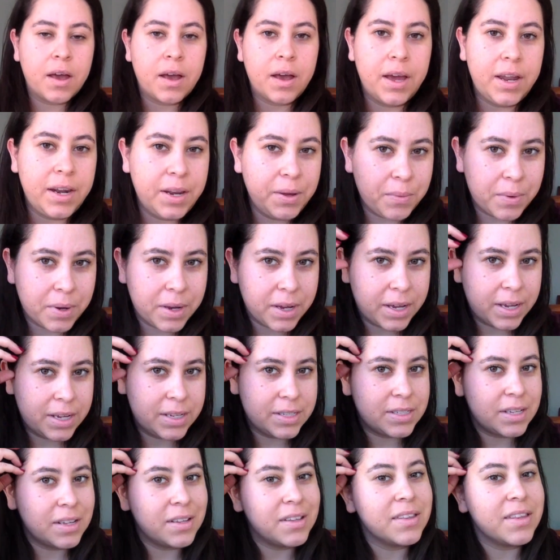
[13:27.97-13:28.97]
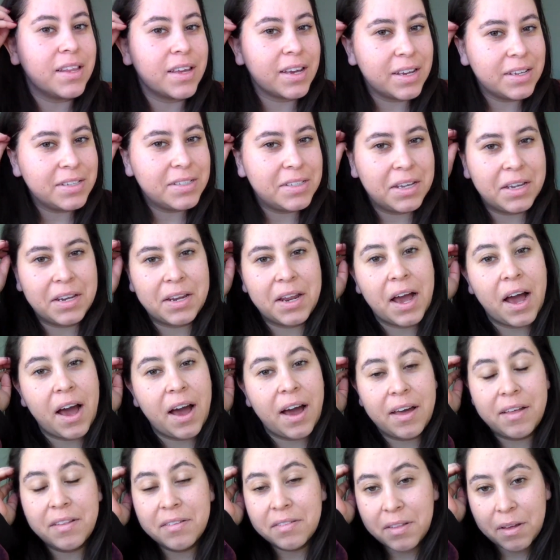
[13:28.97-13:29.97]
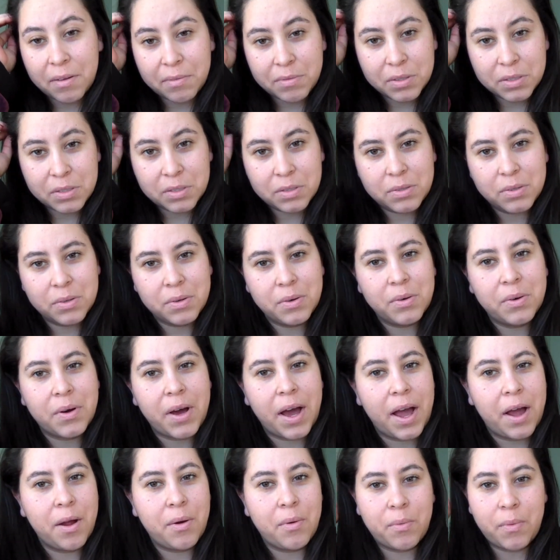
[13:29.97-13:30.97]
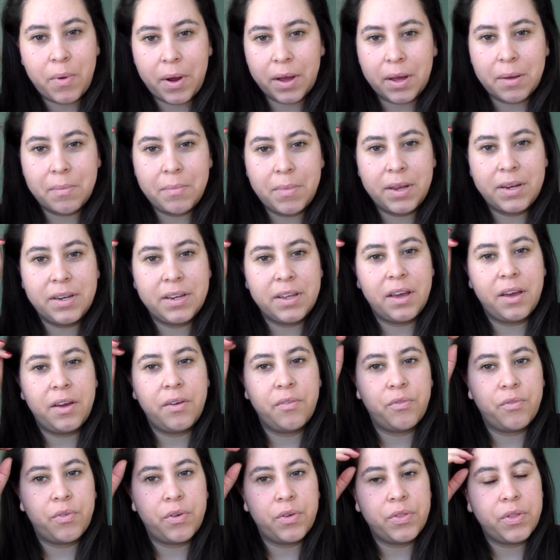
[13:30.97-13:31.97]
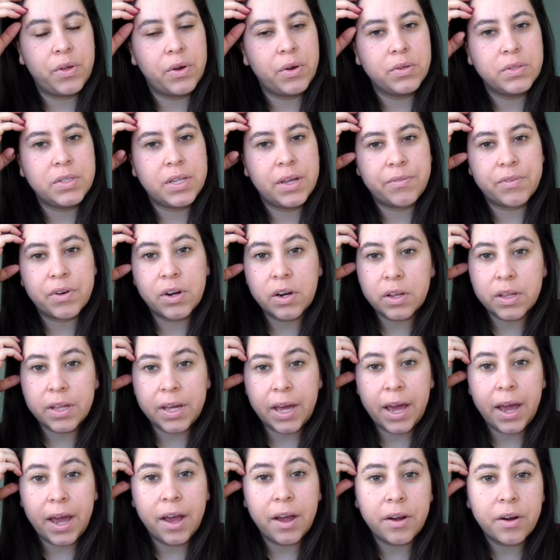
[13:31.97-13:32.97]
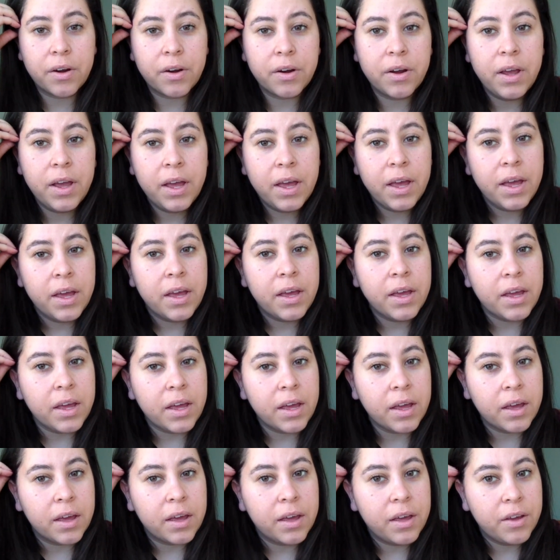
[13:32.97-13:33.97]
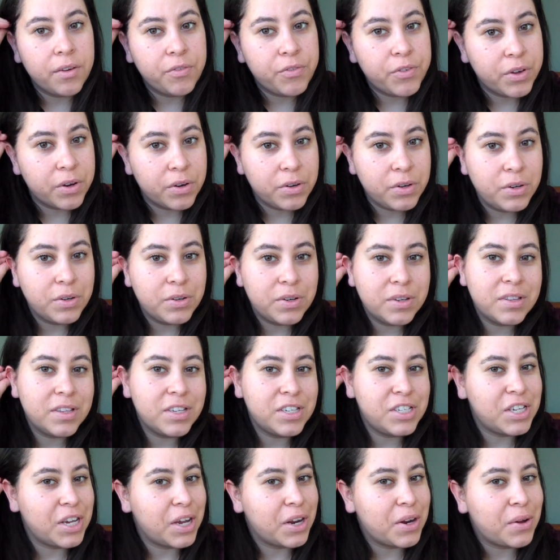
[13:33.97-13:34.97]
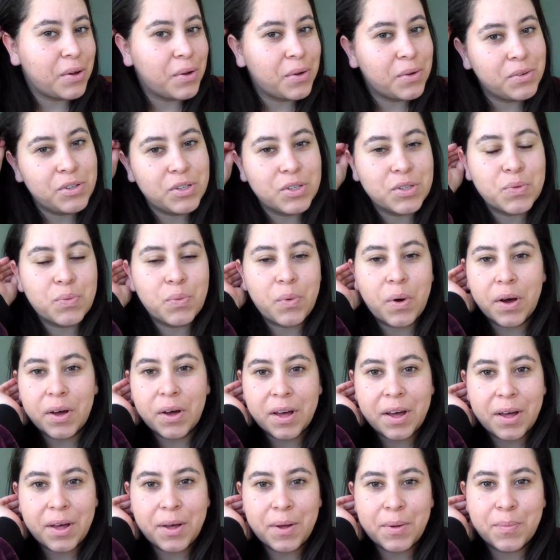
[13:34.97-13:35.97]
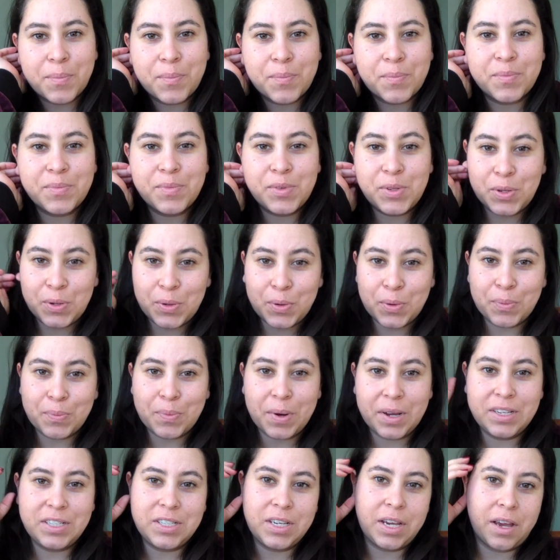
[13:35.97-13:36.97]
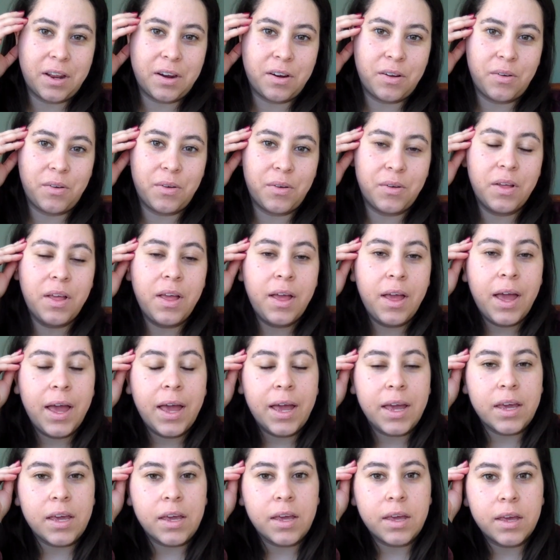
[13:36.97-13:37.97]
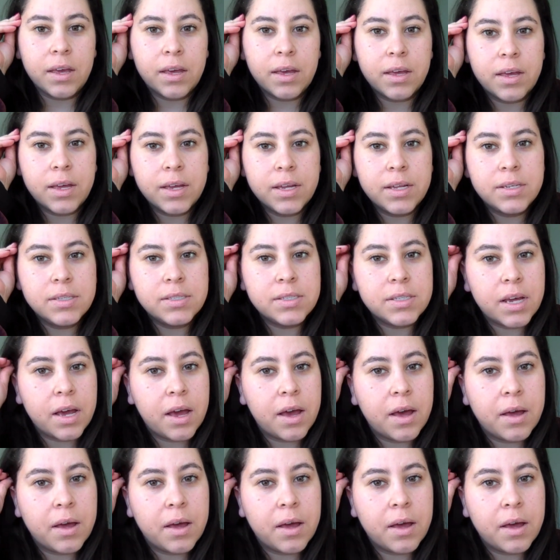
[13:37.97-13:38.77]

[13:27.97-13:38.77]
anyways, like I said, I love this tool. I recommend it for those who have curly hair. If you're new to the channel, just welcome to my channel. And